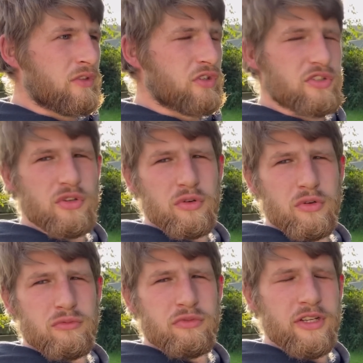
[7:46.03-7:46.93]

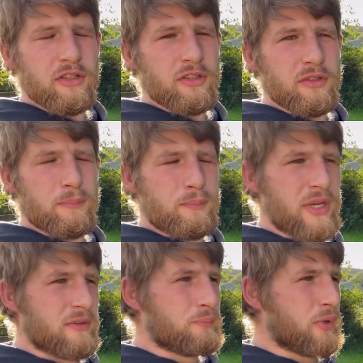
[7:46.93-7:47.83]
no real
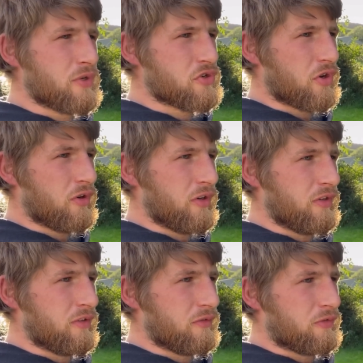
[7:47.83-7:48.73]
big push
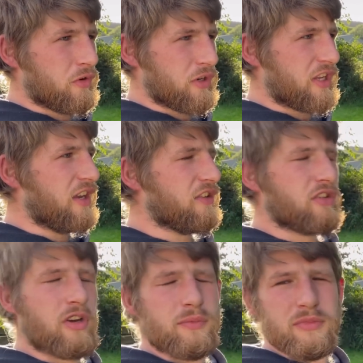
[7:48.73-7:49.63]
on for Kate
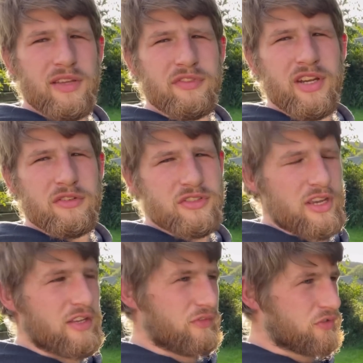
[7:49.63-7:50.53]
to come living
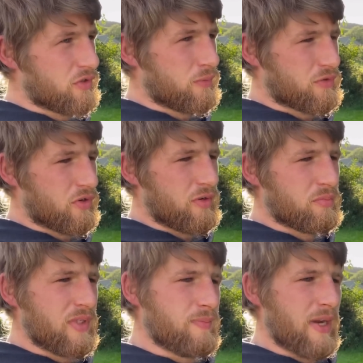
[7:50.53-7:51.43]
outside if Storm's going to
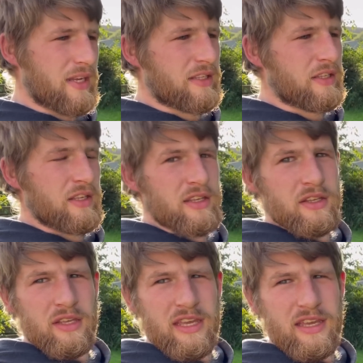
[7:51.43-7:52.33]
be back
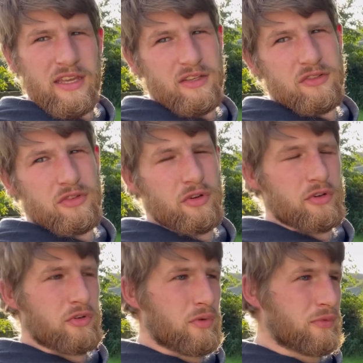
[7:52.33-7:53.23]
to
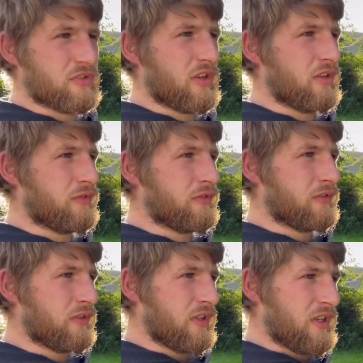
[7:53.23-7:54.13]
her normal self
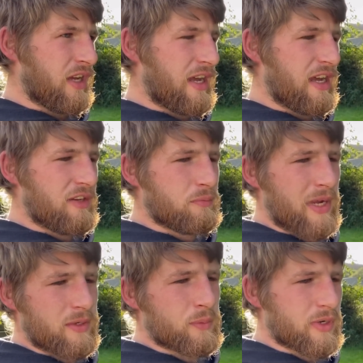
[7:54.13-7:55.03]
and
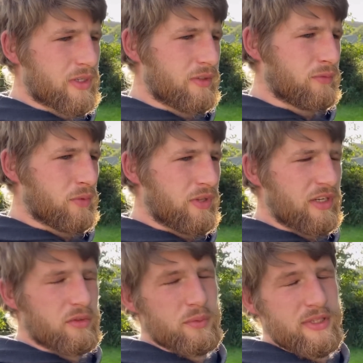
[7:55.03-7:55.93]
back working
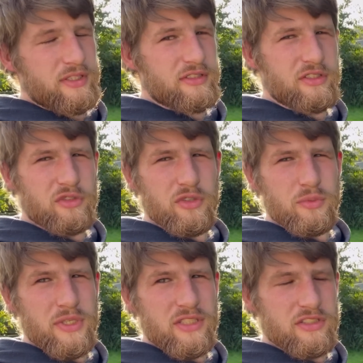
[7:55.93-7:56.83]
within a week to 2
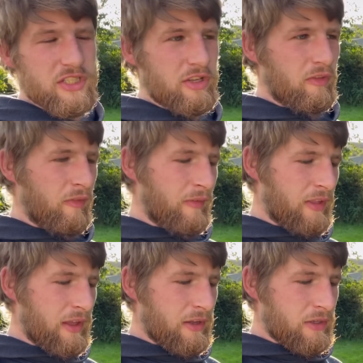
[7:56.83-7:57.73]
weeks.
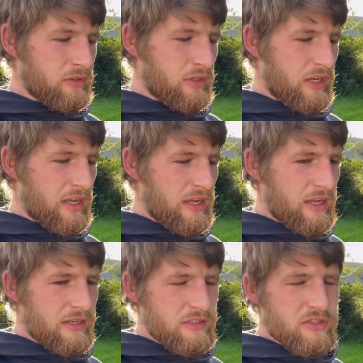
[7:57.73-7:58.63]

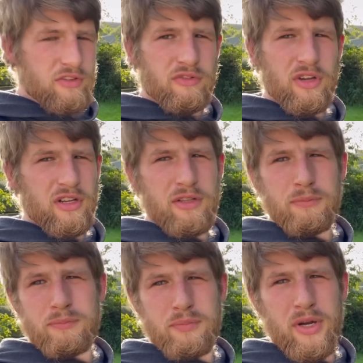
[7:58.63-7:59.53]
And
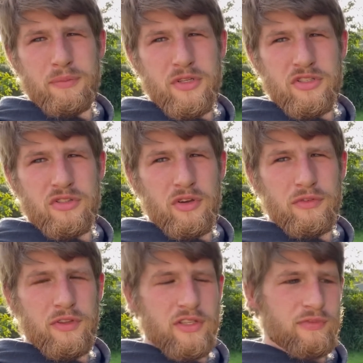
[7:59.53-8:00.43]
that'll pretty much do
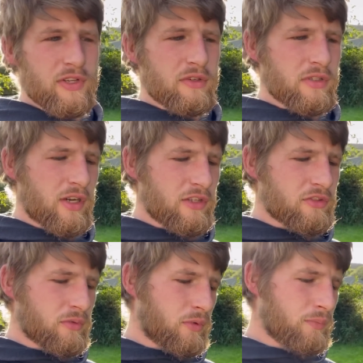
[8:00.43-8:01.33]
for this video guys. There won't